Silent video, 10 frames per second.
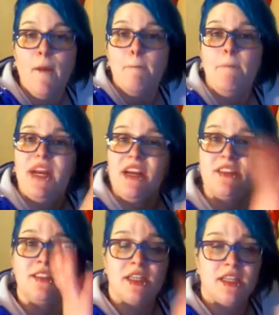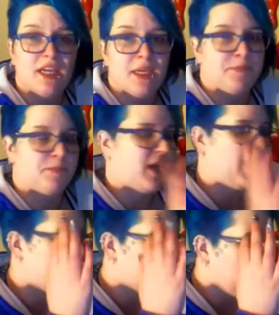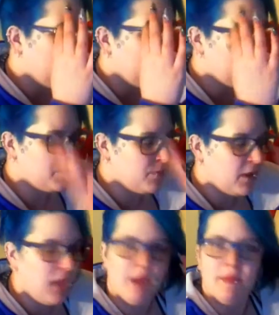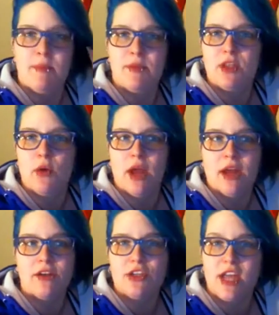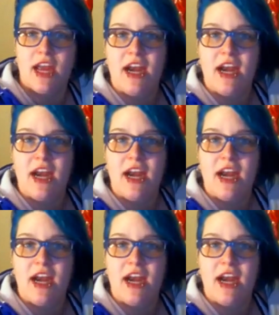But here's the thing, okay? And here's what a lot of people don't understand.